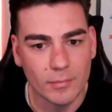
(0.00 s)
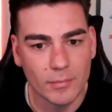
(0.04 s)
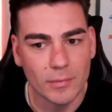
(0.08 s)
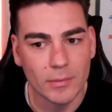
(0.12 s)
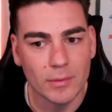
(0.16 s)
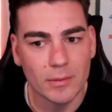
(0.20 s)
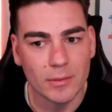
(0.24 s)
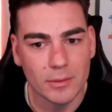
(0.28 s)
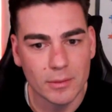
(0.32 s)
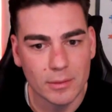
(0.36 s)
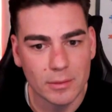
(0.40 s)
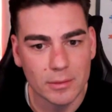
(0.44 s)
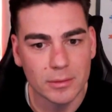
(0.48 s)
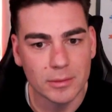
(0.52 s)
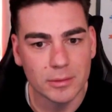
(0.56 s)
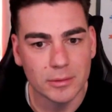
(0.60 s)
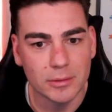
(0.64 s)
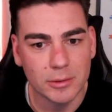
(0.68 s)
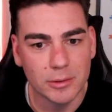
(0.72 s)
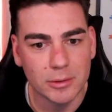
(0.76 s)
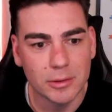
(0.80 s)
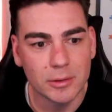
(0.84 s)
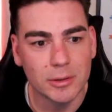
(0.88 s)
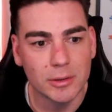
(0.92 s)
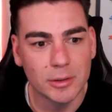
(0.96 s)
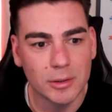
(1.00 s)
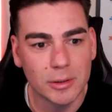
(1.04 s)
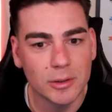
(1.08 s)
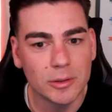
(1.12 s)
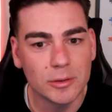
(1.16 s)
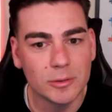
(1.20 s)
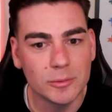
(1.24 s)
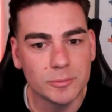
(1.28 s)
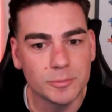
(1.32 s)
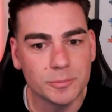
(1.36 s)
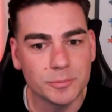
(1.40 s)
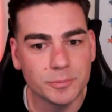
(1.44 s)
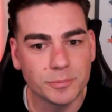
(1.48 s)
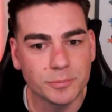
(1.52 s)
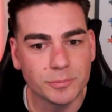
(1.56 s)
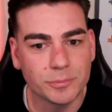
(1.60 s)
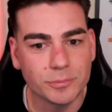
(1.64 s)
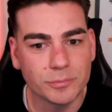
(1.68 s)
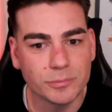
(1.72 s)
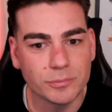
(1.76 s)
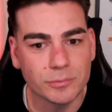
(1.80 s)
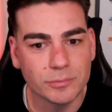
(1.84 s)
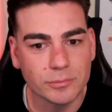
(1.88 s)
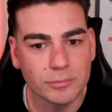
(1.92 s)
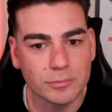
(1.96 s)

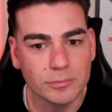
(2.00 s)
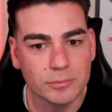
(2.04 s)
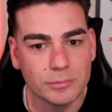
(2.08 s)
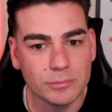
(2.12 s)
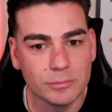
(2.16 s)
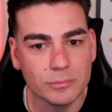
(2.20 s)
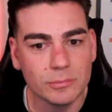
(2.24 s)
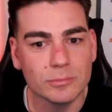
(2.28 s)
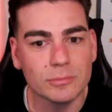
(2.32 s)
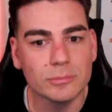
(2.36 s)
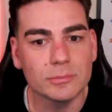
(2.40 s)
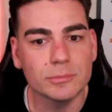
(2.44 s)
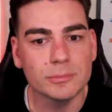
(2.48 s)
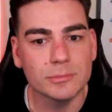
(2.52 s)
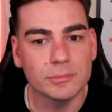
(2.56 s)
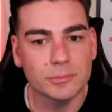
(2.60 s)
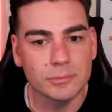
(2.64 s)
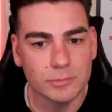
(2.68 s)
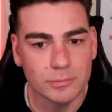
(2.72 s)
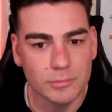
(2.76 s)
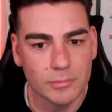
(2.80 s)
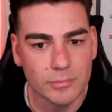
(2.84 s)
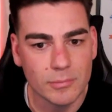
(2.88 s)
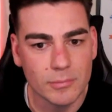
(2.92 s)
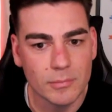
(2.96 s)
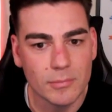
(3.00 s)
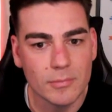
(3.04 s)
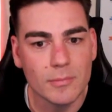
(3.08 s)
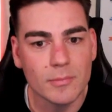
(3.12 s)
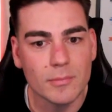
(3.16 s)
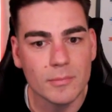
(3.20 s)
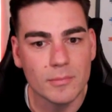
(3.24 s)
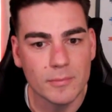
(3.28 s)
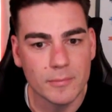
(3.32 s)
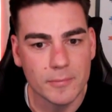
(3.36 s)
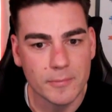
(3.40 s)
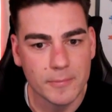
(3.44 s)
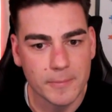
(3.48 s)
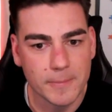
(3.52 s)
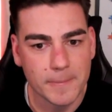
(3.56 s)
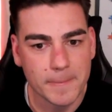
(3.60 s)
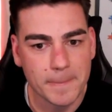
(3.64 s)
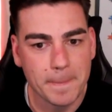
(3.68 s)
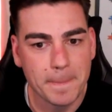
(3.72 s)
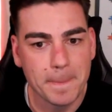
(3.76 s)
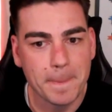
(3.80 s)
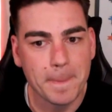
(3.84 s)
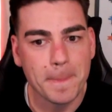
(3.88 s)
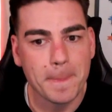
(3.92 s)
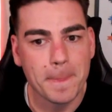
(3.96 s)

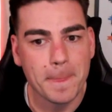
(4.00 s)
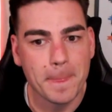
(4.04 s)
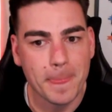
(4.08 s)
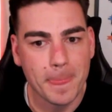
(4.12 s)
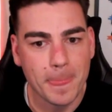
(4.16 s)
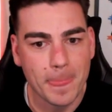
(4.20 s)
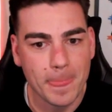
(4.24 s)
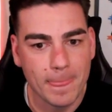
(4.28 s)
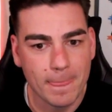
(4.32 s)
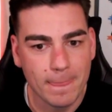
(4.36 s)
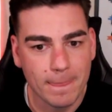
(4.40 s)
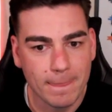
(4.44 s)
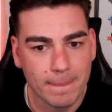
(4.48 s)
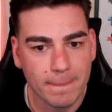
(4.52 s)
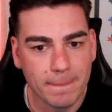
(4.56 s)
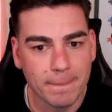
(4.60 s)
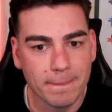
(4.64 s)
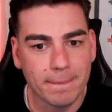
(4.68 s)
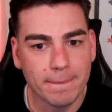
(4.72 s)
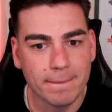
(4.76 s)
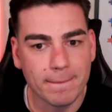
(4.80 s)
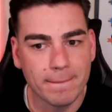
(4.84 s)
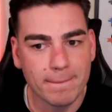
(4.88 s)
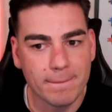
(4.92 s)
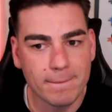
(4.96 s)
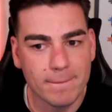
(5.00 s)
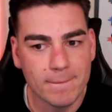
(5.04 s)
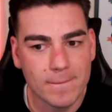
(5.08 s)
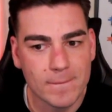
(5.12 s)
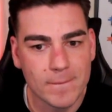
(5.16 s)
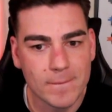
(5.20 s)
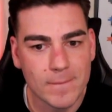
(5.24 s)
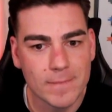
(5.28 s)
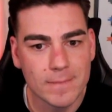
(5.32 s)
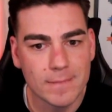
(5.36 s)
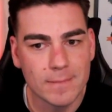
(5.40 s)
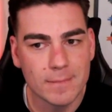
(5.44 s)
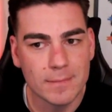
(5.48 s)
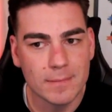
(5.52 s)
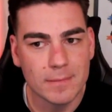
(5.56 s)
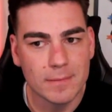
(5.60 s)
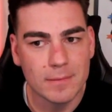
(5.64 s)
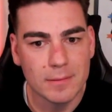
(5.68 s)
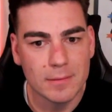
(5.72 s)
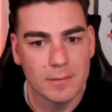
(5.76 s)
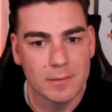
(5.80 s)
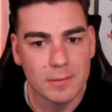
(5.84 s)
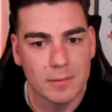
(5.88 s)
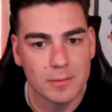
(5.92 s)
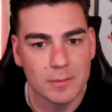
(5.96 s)

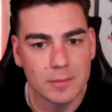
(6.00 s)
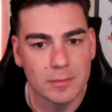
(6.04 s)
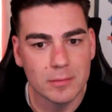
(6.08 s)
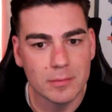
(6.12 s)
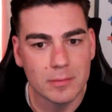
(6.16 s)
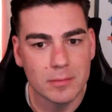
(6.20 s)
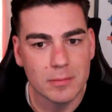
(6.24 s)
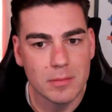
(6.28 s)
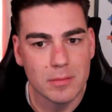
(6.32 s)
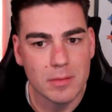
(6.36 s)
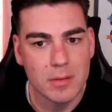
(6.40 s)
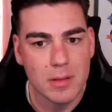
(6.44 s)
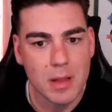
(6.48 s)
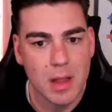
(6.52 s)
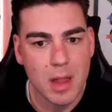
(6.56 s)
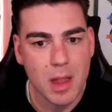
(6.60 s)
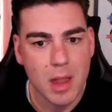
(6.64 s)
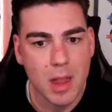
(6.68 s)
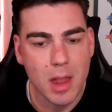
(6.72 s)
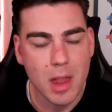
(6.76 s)
[no speech]